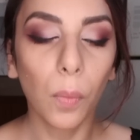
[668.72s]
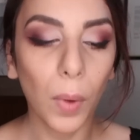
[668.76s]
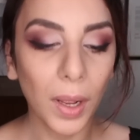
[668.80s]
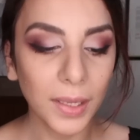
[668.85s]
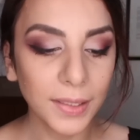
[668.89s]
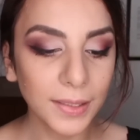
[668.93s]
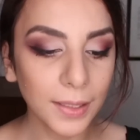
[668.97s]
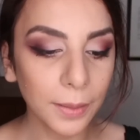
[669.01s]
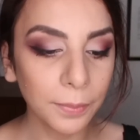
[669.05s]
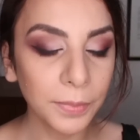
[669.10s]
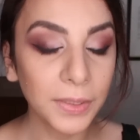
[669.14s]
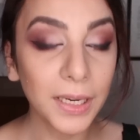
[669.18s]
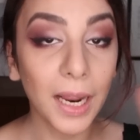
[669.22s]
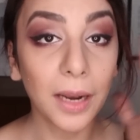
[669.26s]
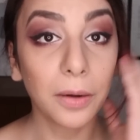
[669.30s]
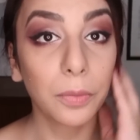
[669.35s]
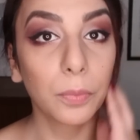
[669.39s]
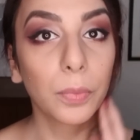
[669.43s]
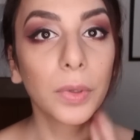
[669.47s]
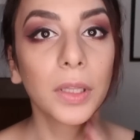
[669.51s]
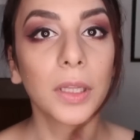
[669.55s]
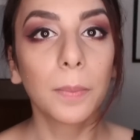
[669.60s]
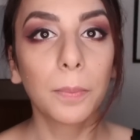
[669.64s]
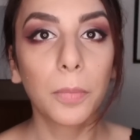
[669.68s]
once I'm
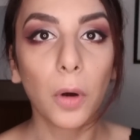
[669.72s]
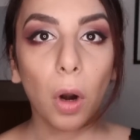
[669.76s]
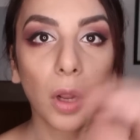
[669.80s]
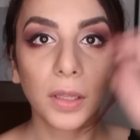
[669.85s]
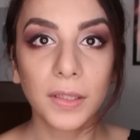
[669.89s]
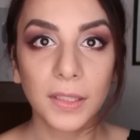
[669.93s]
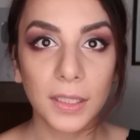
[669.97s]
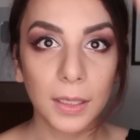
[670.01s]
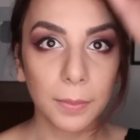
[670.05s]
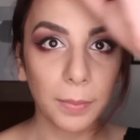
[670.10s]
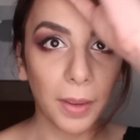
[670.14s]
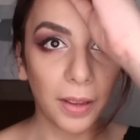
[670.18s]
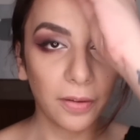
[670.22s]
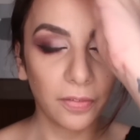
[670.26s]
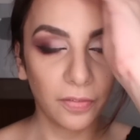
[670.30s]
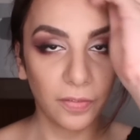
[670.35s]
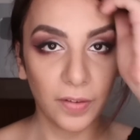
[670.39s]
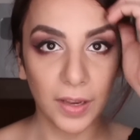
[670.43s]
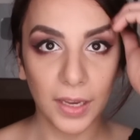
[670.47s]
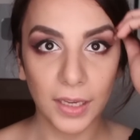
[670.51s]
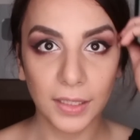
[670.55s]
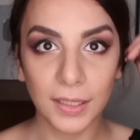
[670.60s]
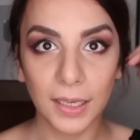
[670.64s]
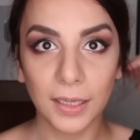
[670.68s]
done with bronzing my
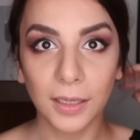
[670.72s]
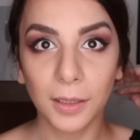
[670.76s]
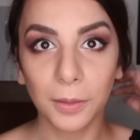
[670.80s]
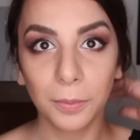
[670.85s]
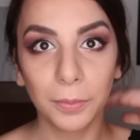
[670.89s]
face and